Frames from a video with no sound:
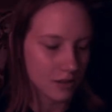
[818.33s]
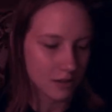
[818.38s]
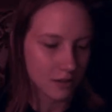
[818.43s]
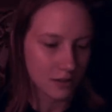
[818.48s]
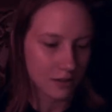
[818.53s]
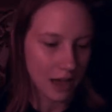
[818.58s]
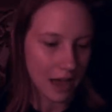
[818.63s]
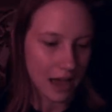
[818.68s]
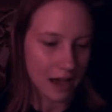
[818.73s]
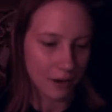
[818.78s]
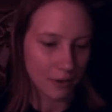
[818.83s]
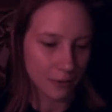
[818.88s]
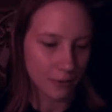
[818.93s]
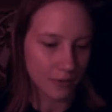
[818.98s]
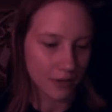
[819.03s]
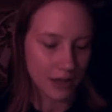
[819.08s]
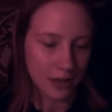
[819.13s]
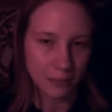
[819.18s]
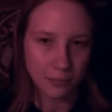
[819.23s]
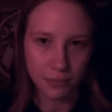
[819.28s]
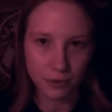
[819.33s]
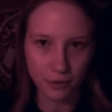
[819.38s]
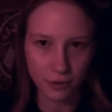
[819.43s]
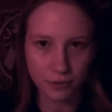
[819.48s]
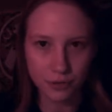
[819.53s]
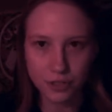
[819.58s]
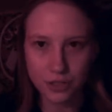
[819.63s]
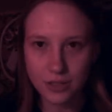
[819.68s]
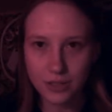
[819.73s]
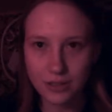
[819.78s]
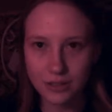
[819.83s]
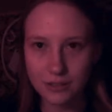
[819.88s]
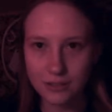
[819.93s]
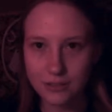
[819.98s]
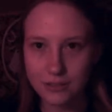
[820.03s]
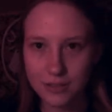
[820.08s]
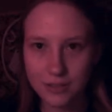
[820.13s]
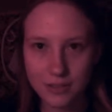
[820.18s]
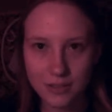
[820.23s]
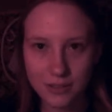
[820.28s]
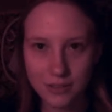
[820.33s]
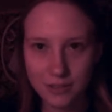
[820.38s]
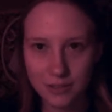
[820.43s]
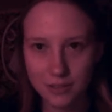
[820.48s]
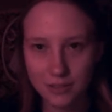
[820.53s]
how they approach things.